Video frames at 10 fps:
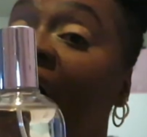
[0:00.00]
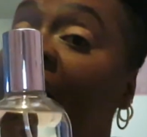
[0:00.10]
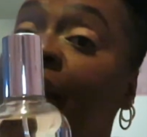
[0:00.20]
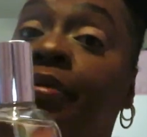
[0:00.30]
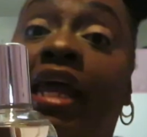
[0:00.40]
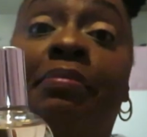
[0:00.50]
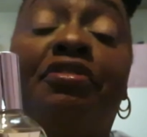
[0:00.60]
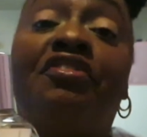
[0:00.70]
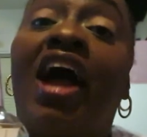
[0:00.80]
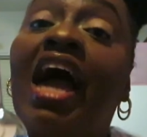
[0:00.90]
I ain't been able
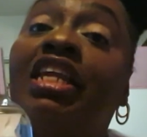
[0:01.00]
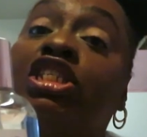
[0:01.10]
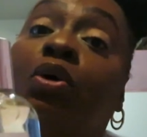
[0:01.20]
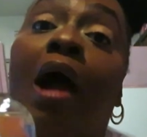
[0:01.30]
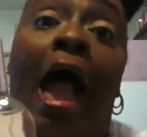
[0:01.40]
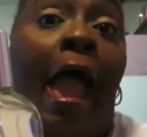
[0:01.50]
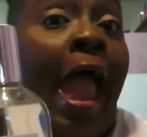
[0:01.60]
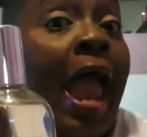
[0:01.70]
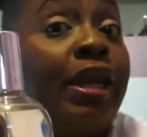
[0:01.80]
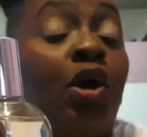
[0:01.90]
to find it. So I had